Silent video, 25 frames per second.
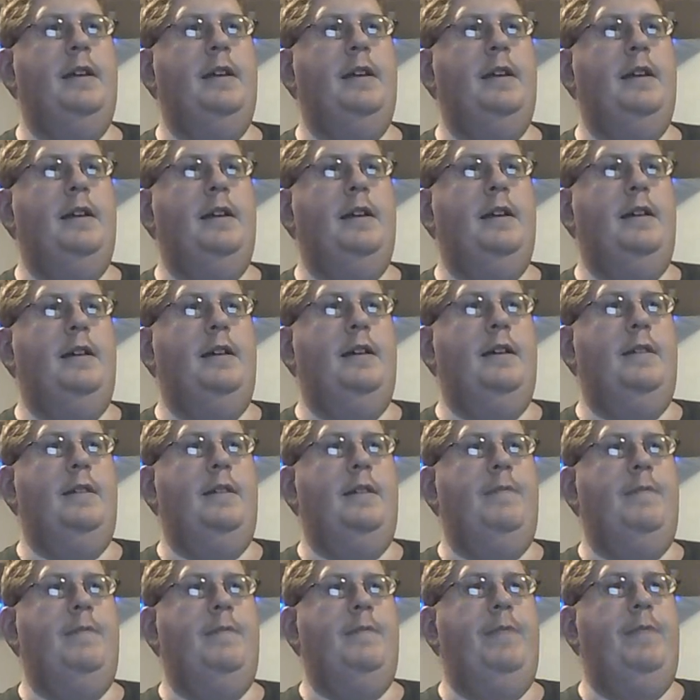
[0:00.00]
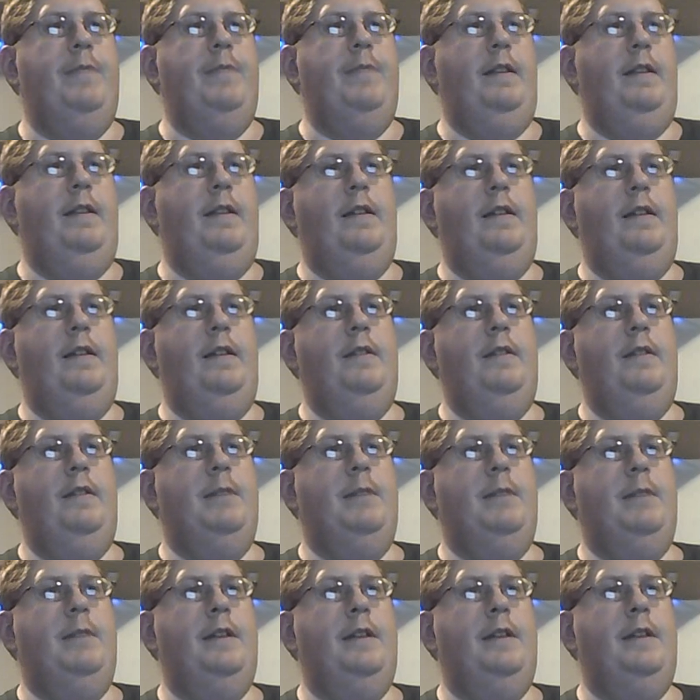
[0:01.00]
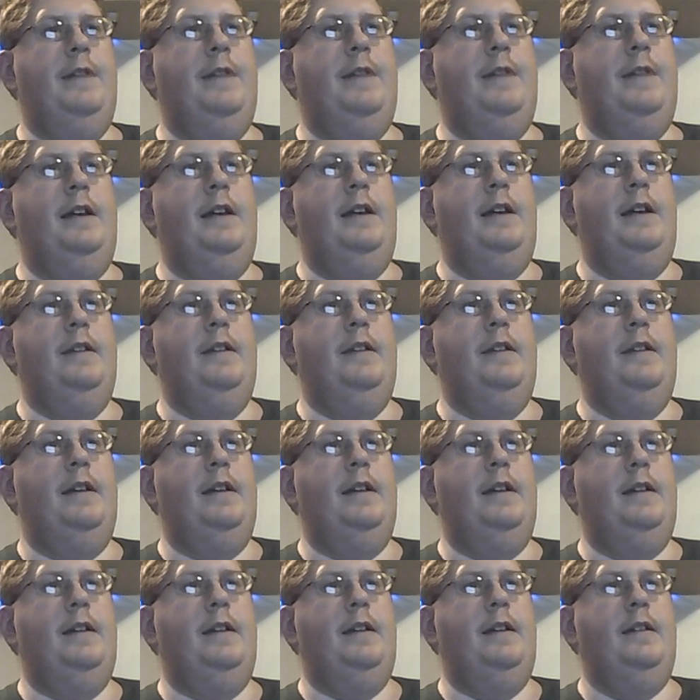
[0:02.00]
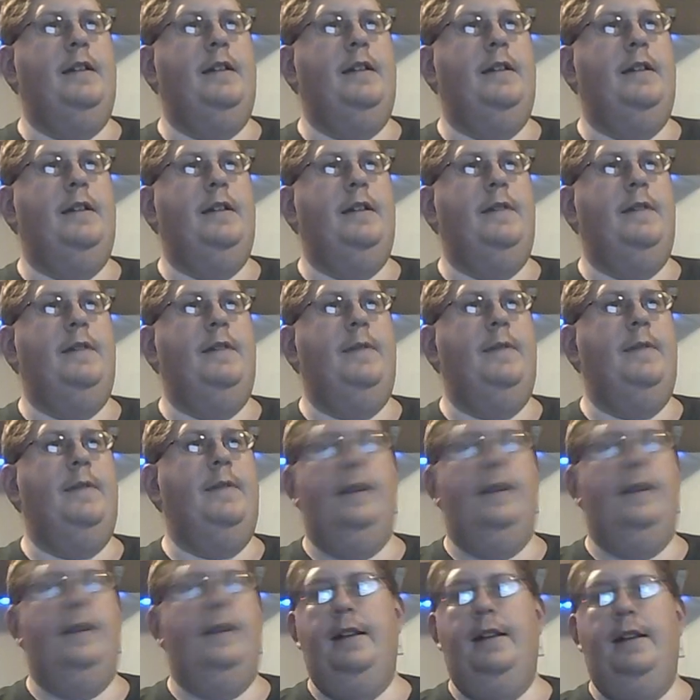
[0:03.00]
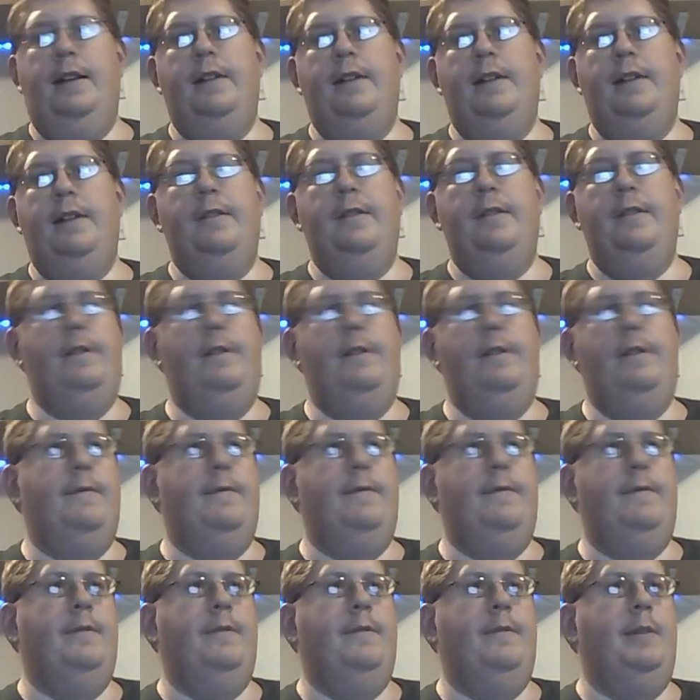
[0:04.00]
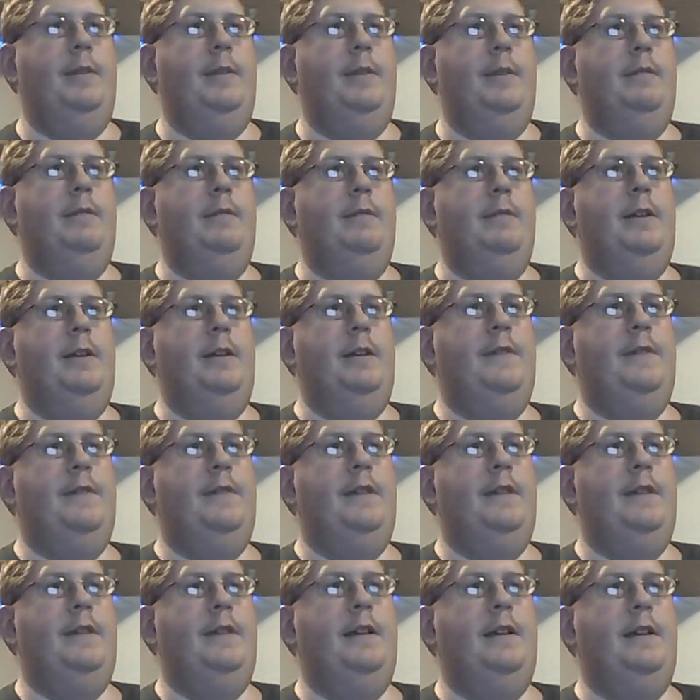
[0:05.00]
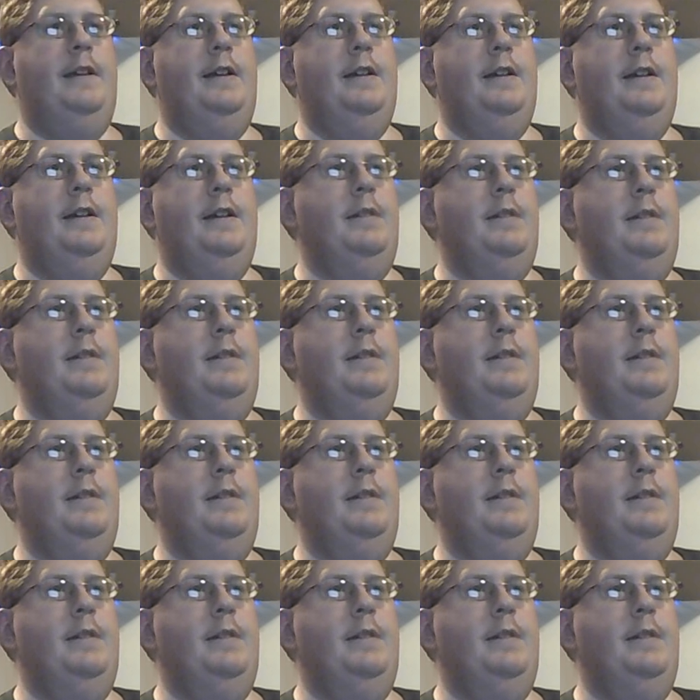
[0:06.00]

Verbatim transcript: Um, this is Y S Flight exactly as I've downloaded it from uh, Y S flight dot com,